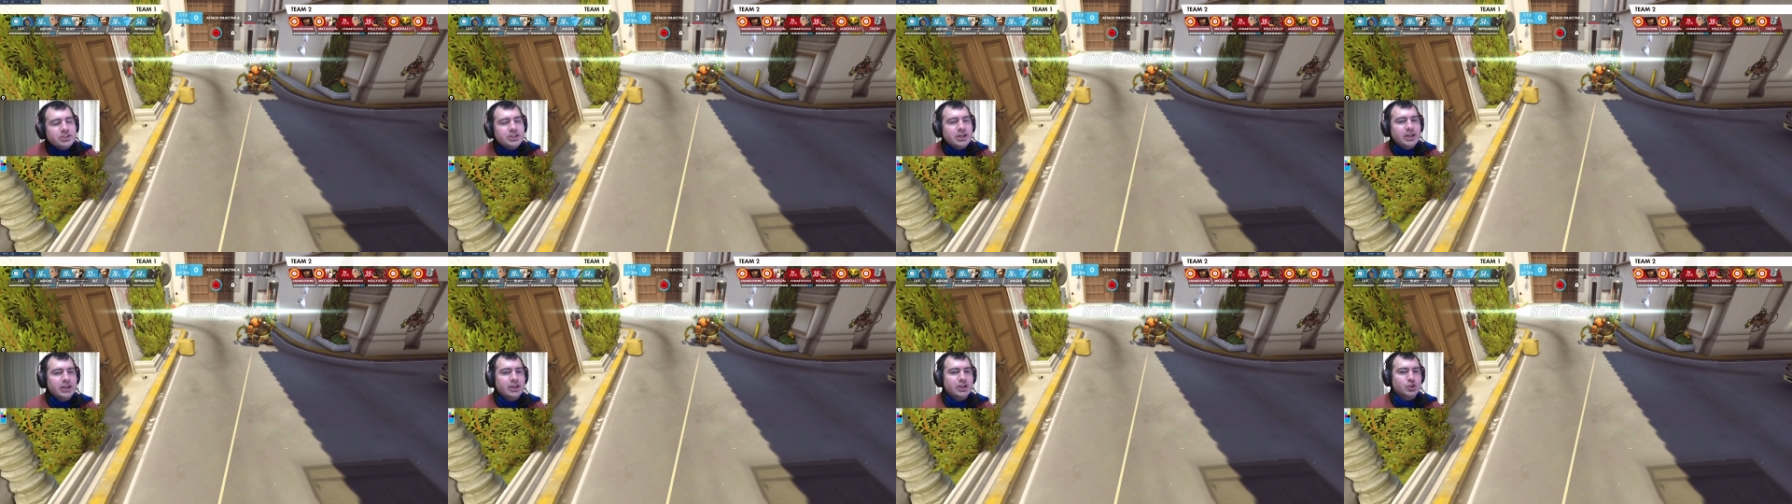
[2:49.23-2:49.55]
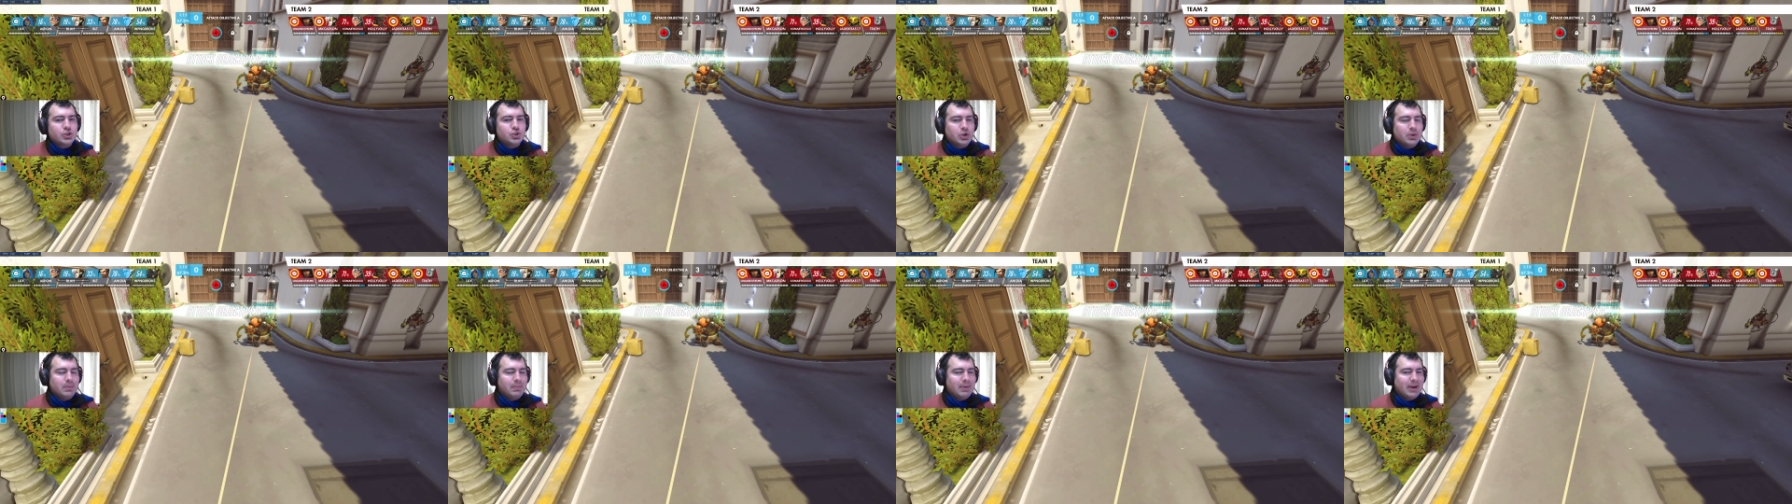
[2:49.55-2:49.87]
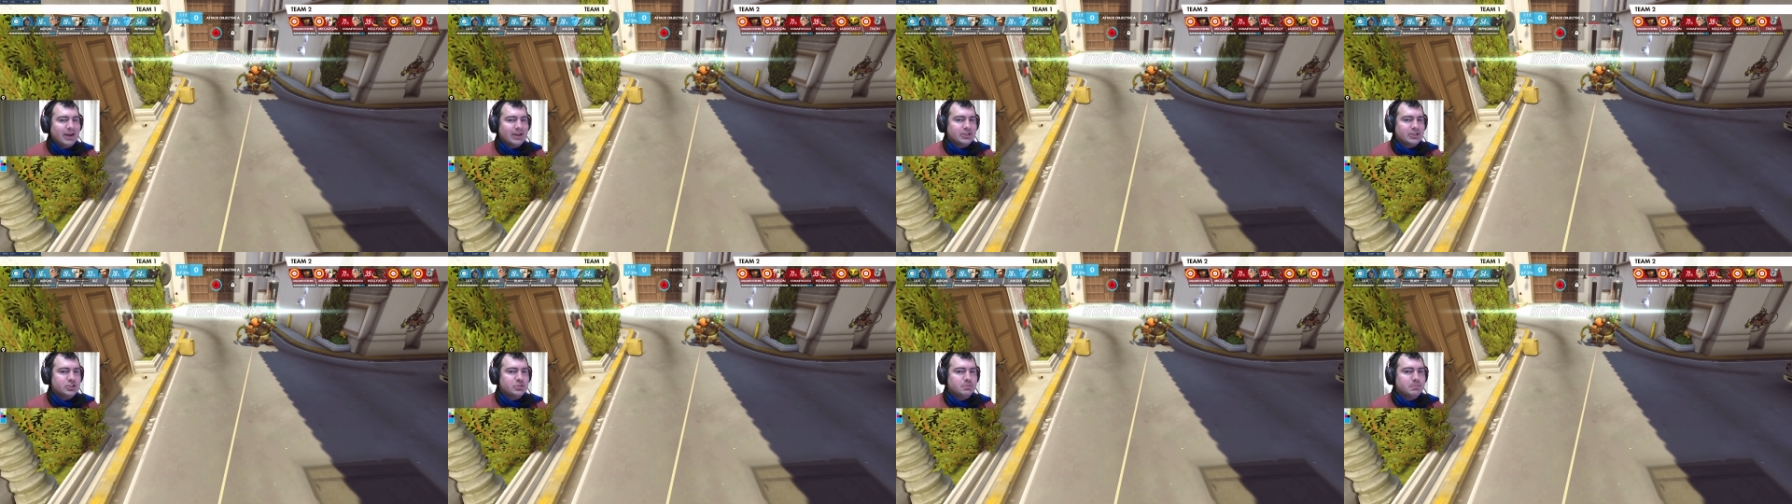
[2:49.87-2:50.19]
take a trip
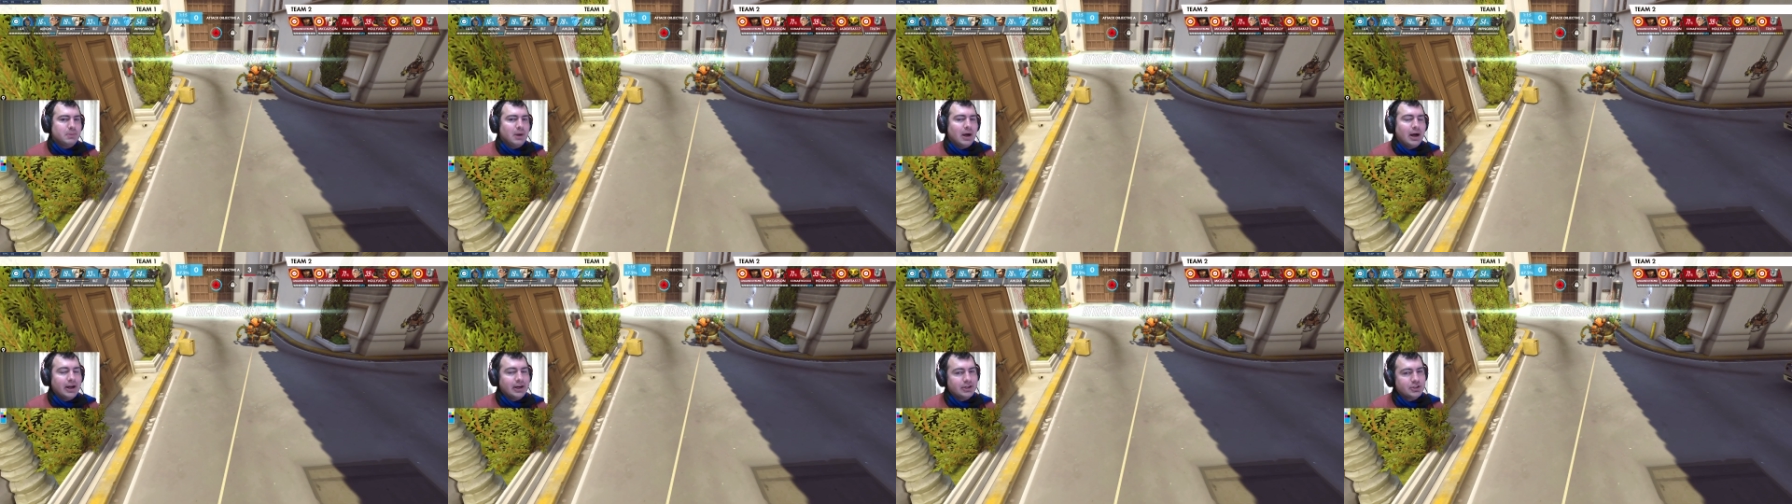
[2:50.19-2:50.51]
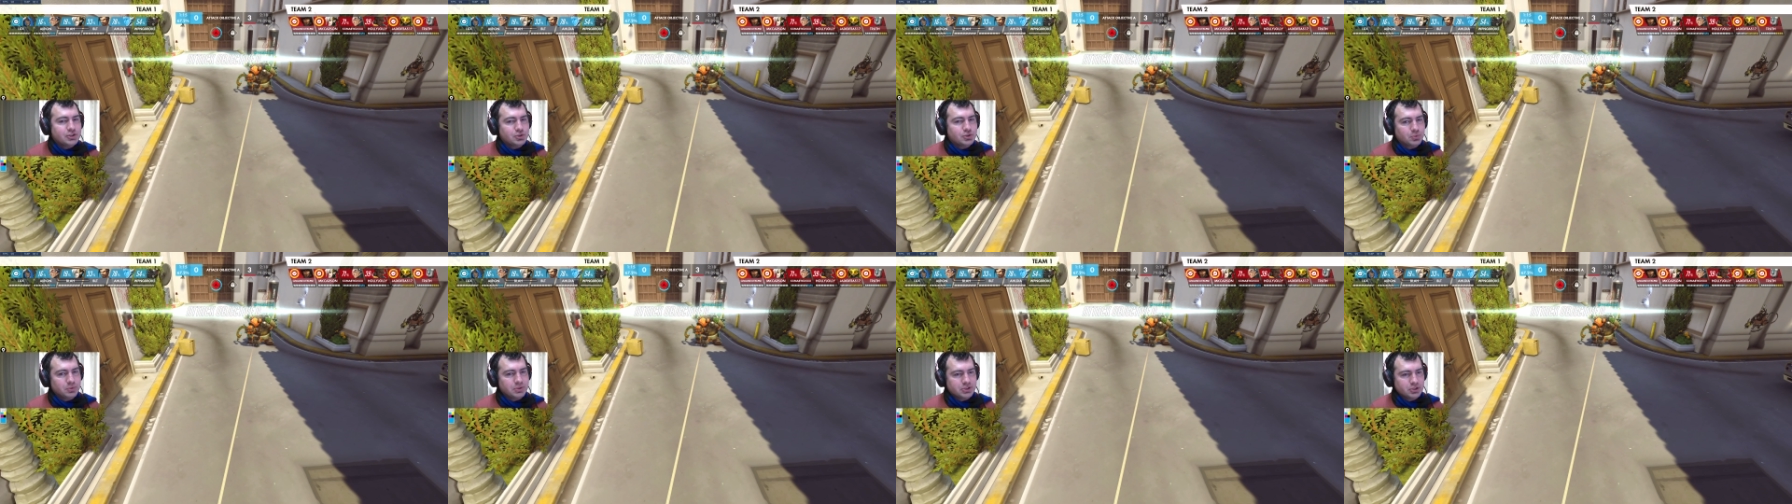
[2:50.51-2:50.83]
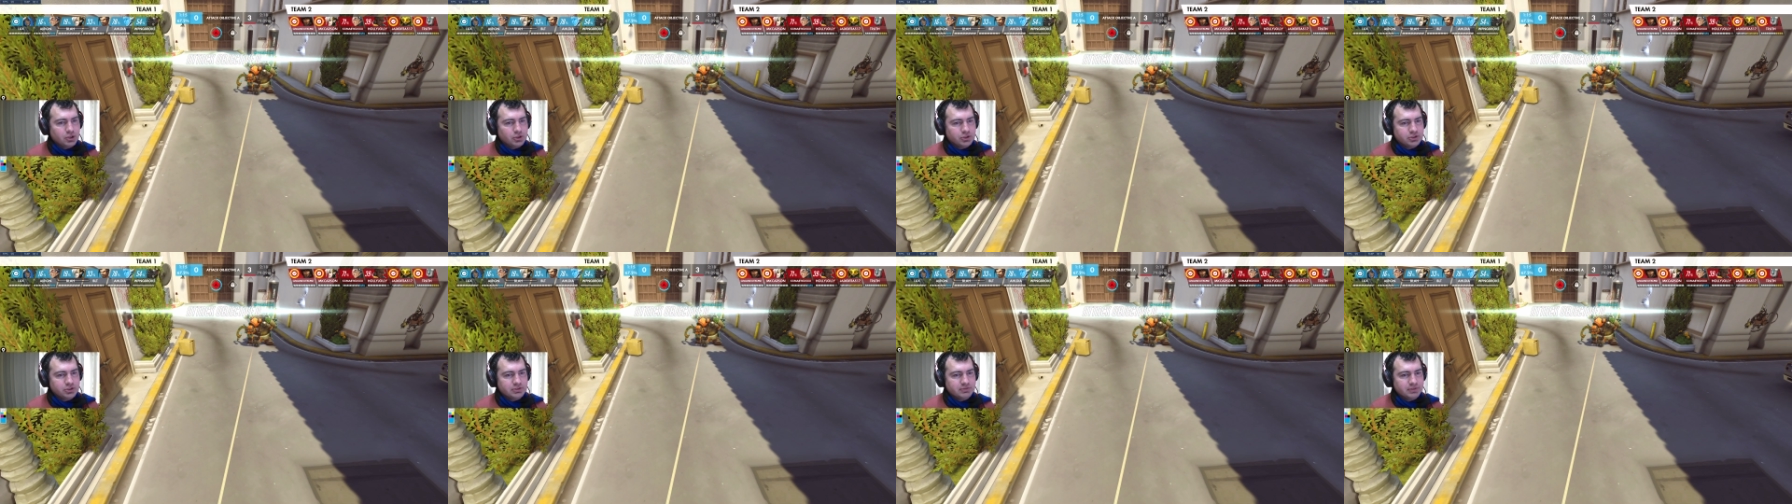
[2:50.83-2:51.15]
back to spawn as a
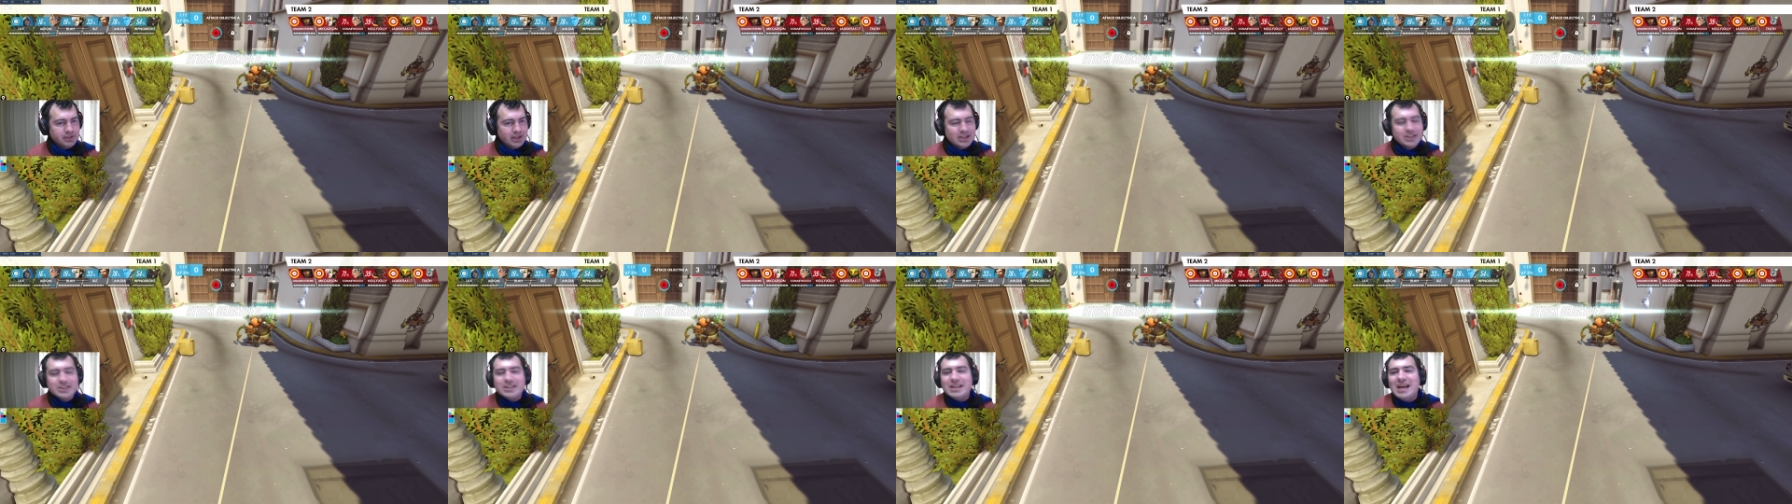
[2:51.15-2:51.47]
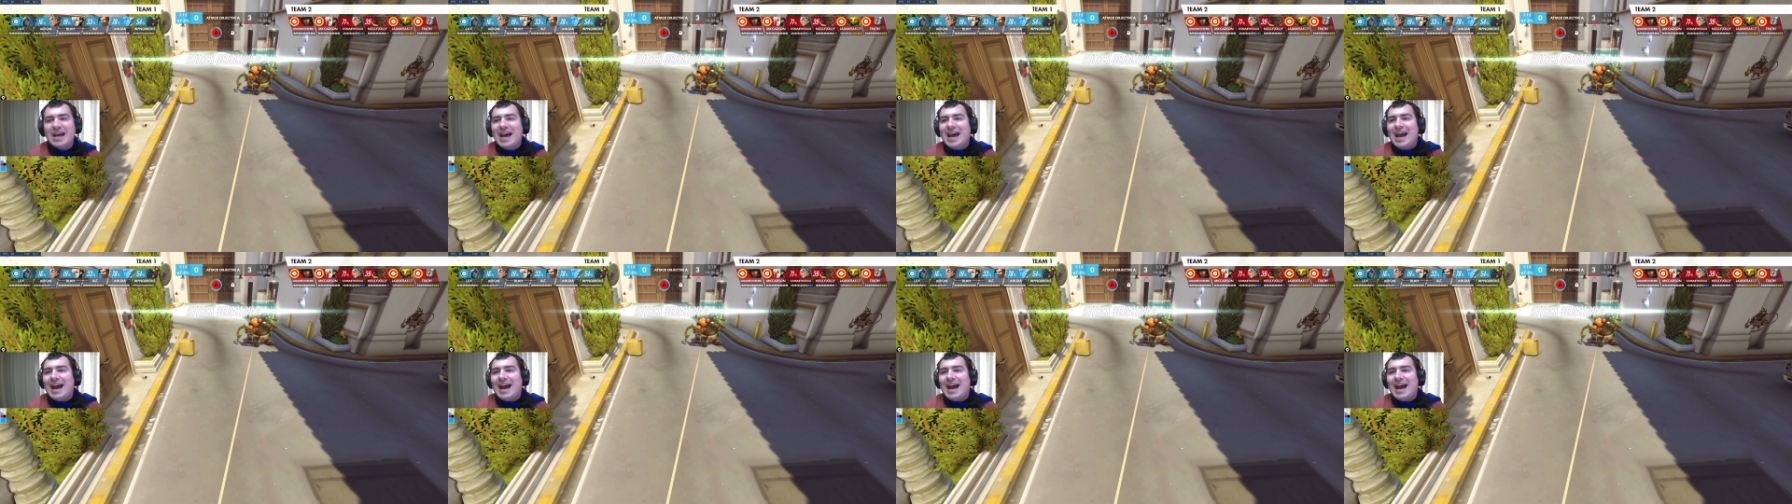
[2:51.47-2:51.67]
result of this.